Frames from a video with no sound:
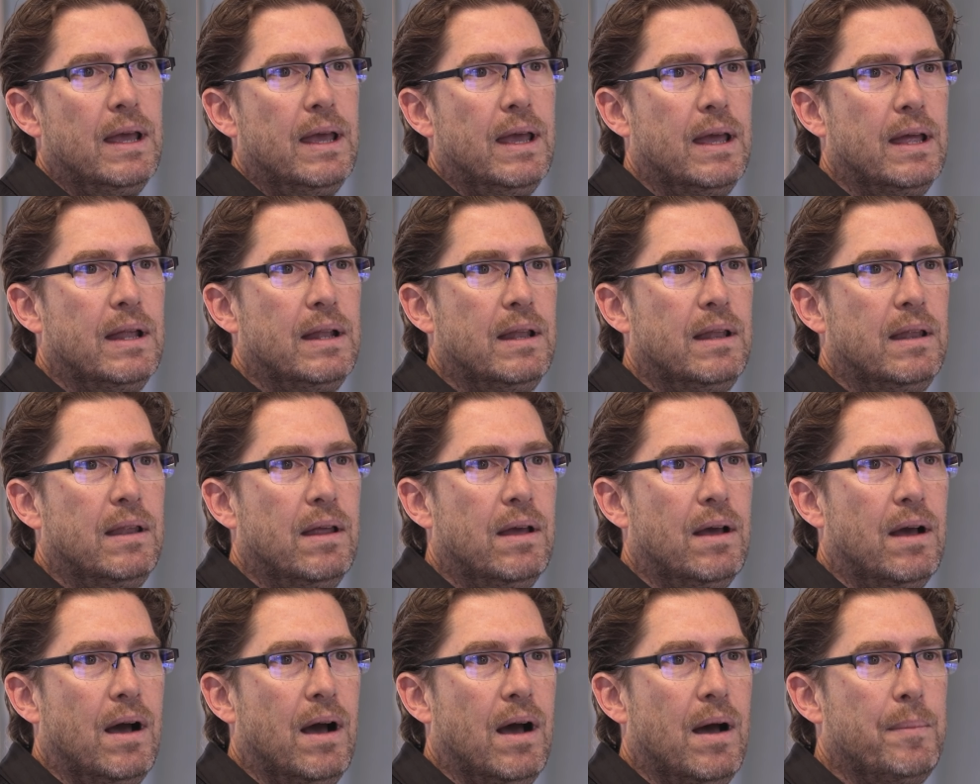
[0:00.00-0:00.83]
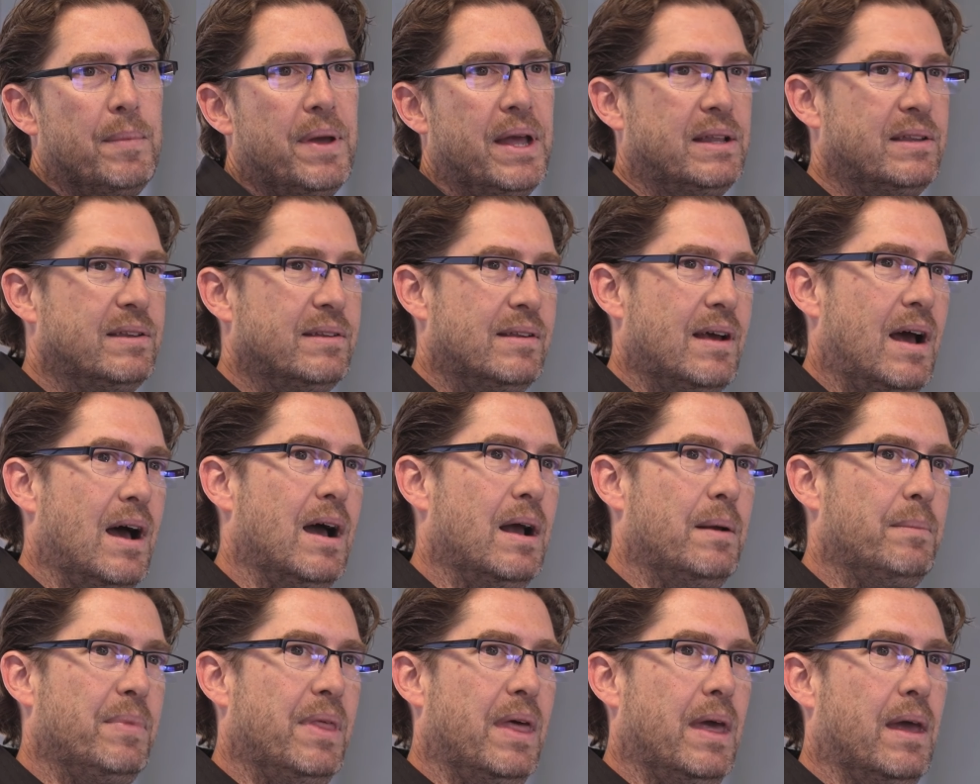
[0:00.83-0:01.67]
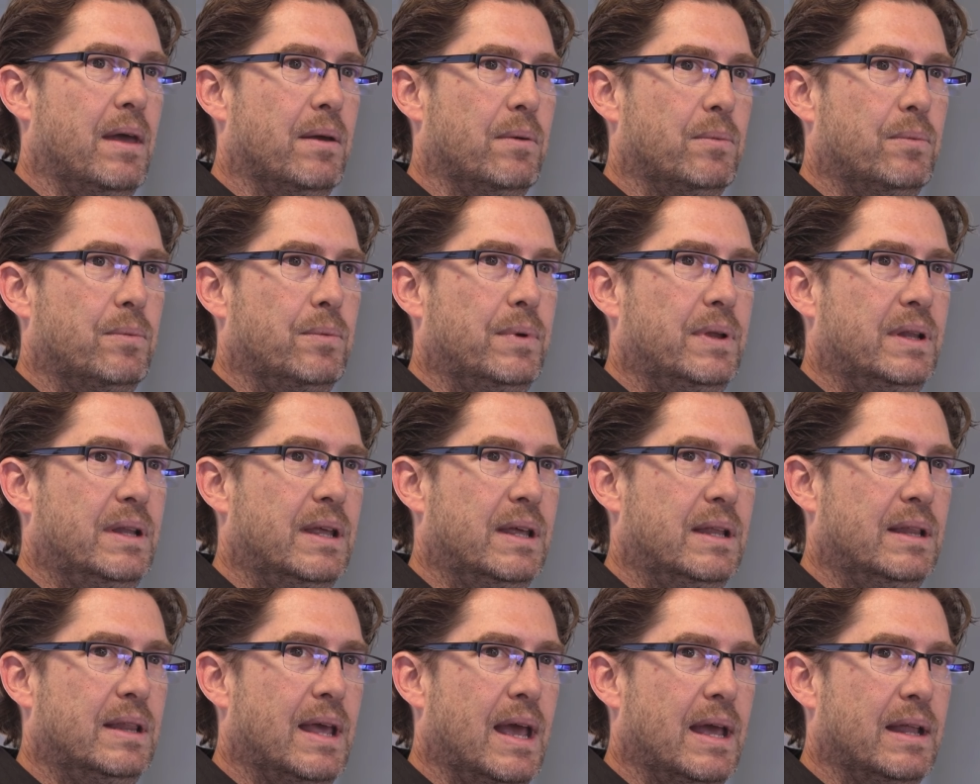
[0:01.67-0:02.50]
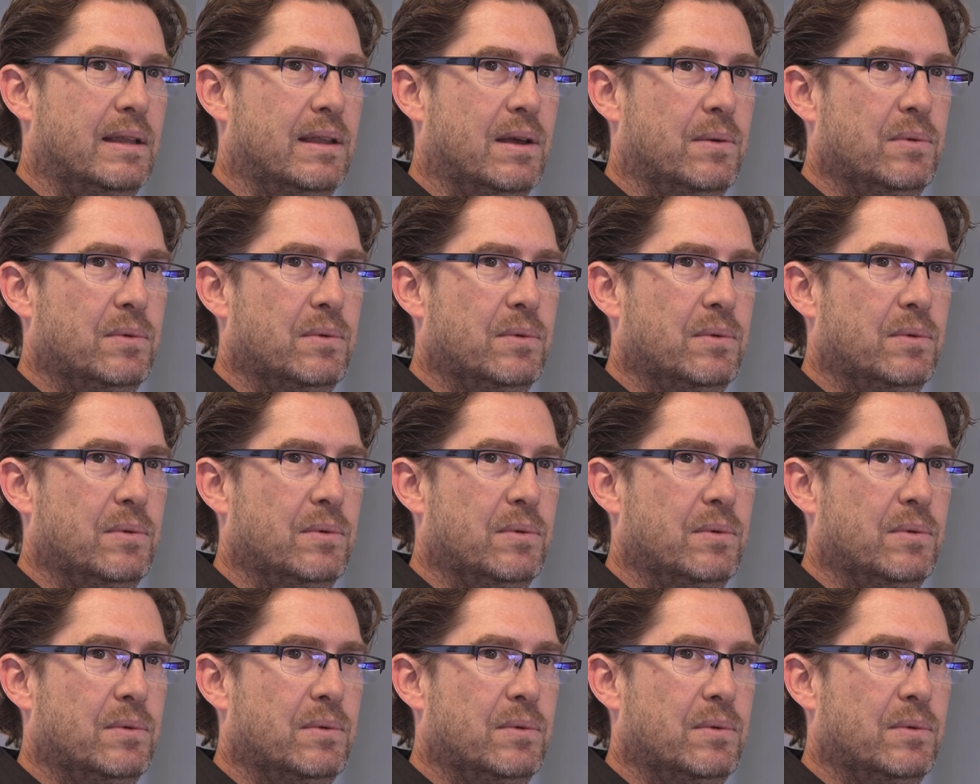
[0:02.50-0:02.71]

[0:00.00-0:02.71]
And um, at the time that we did that,